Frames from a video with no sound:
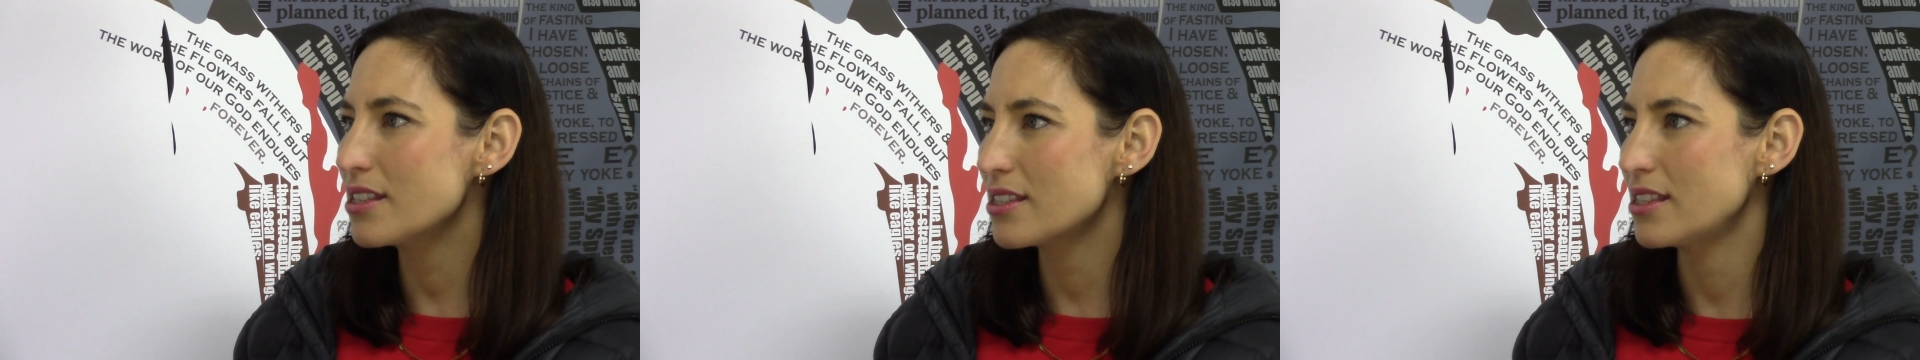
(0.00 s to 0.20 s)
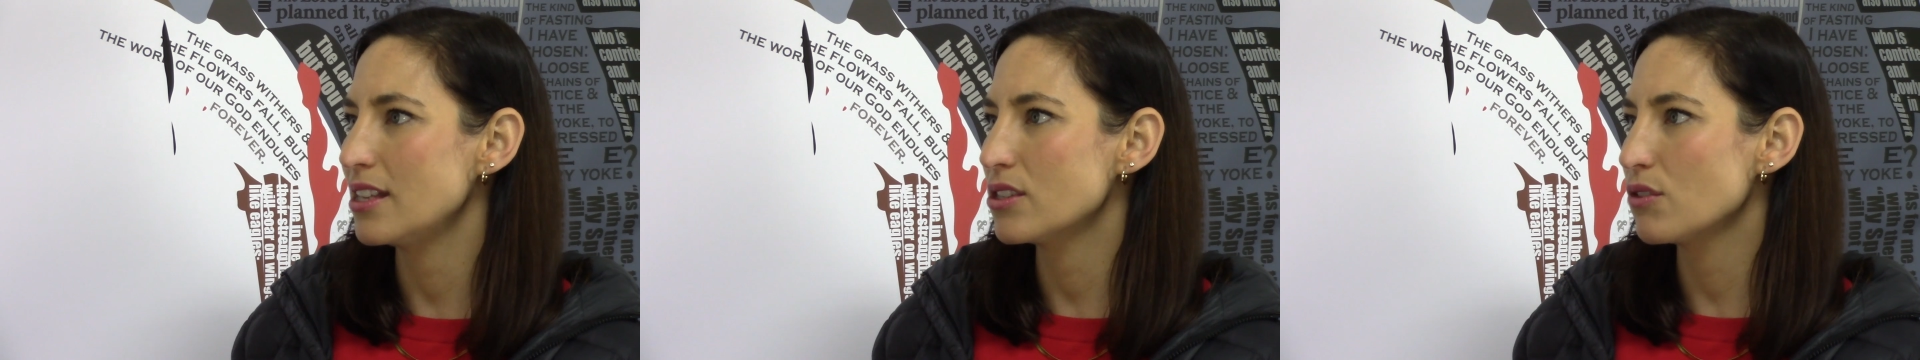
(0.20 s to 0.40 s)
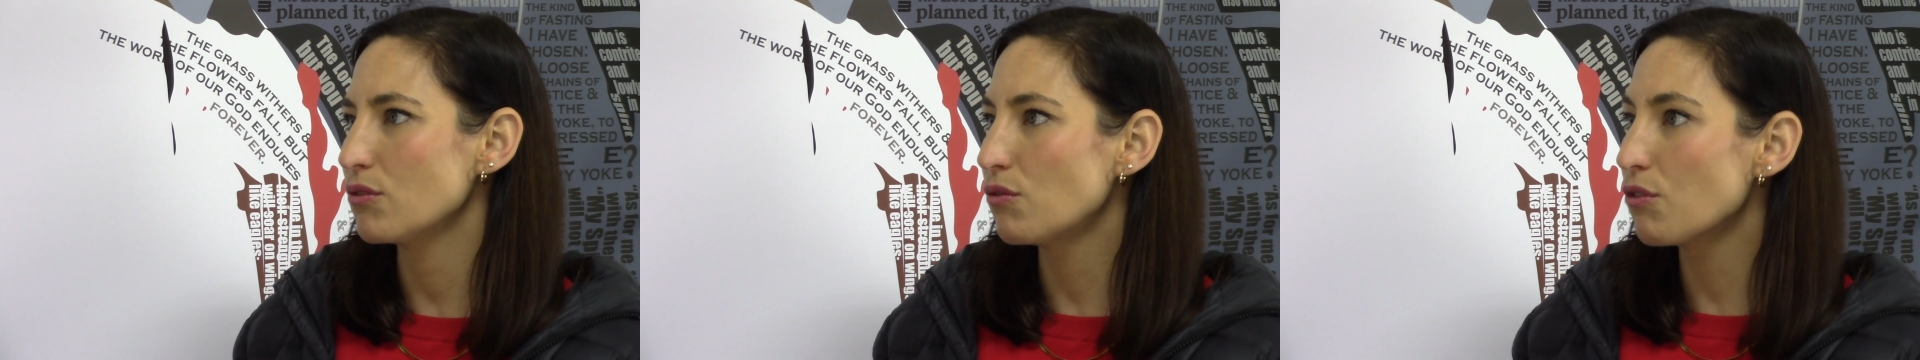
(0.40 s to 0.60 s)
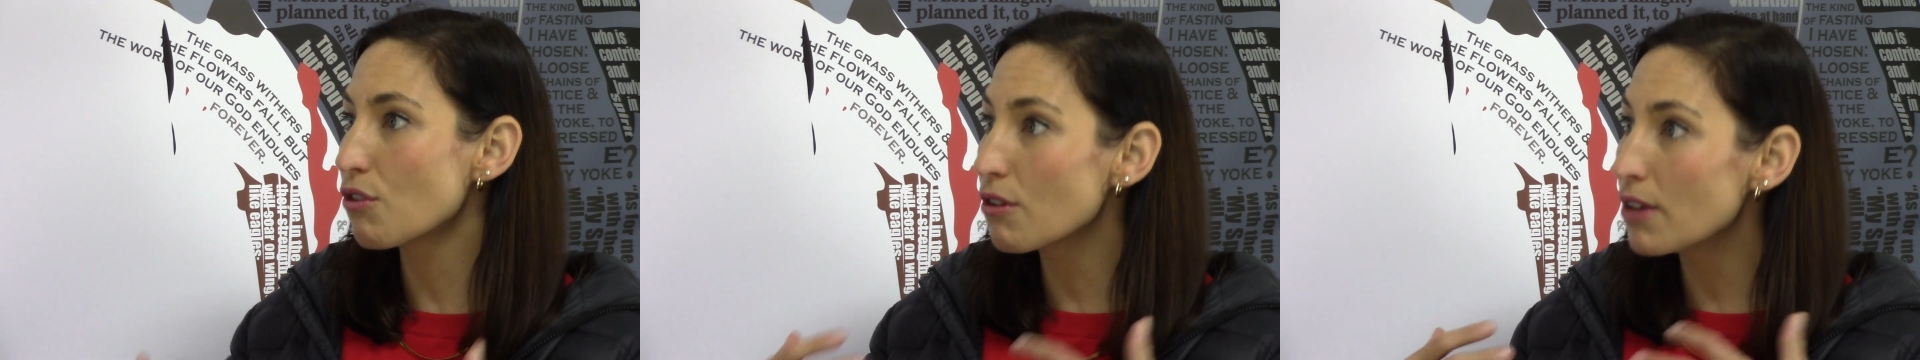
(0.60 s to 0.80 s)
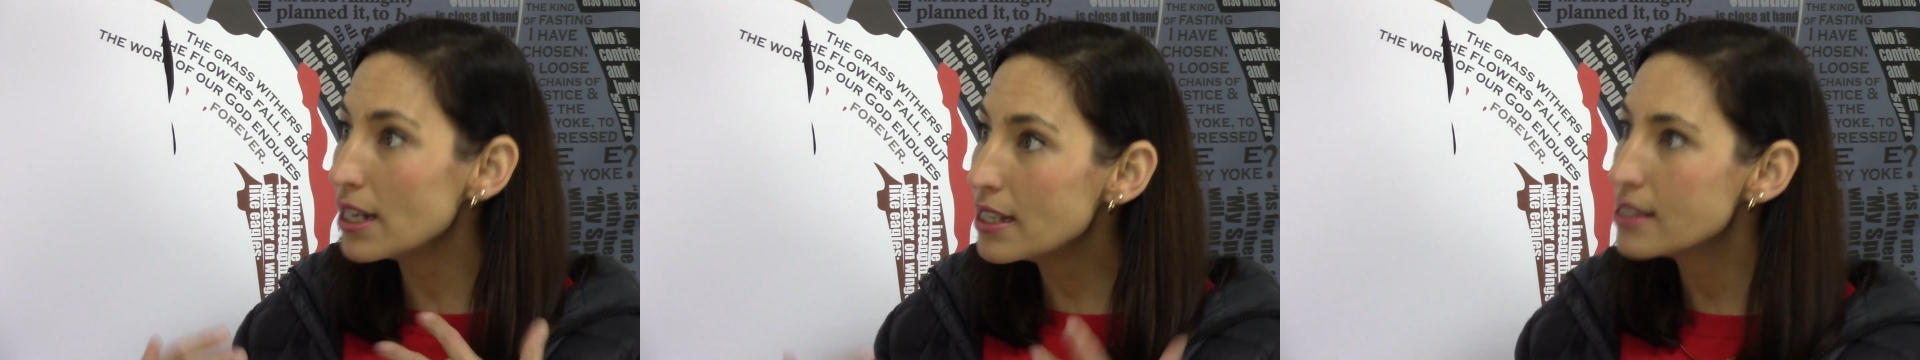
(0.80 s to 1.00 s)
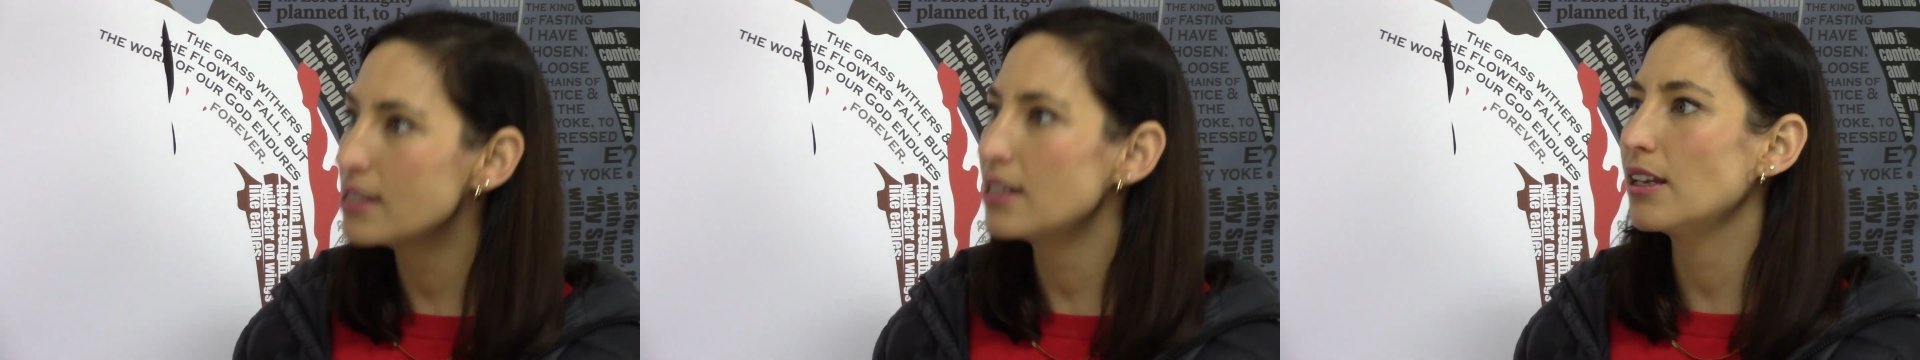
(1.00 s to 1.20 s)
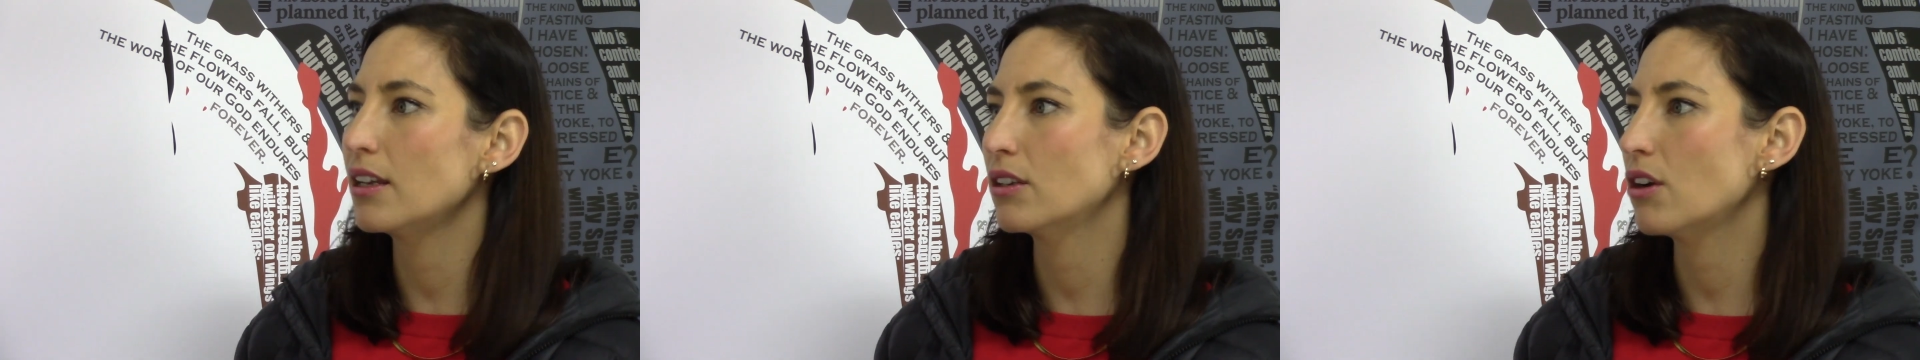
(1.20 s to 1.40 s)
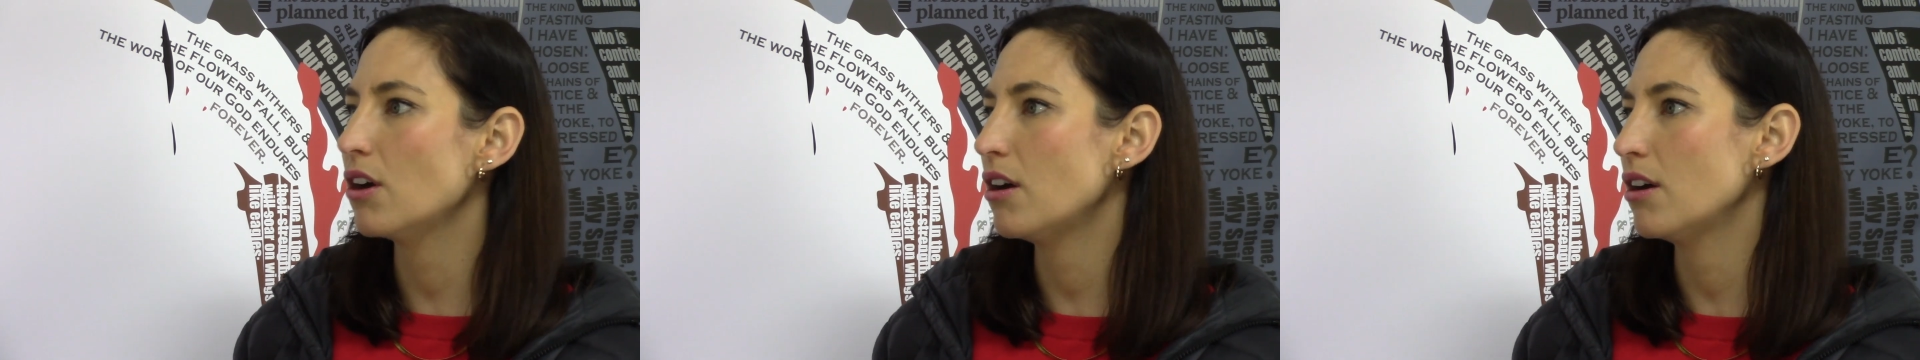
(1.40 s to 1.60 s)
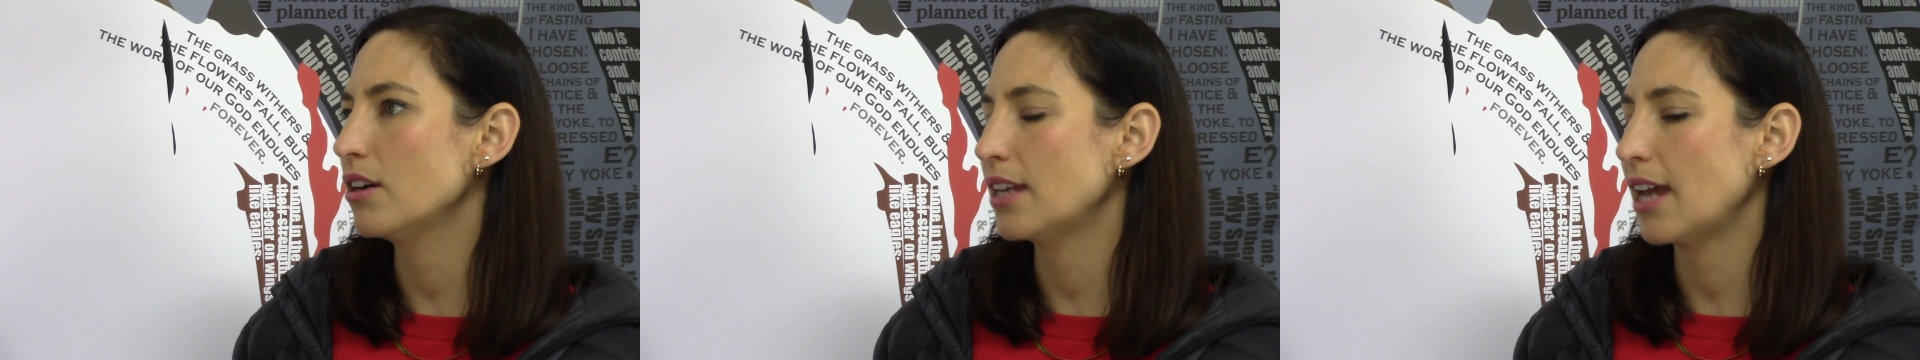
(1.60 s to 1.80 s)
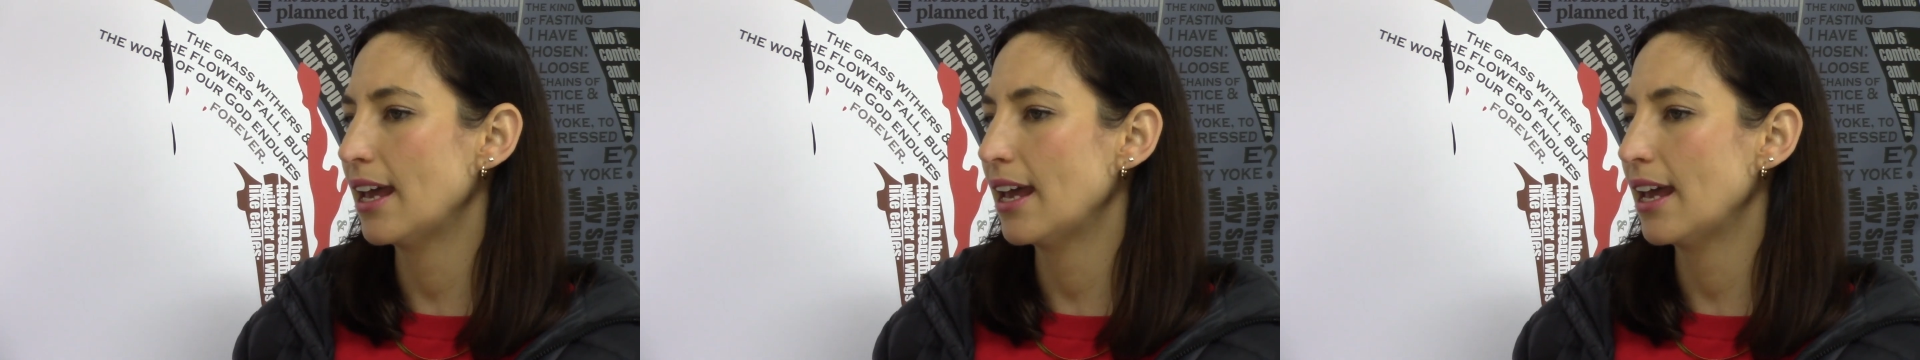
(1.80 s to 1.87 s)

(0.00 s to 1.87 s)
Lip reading: a sense of resting in God,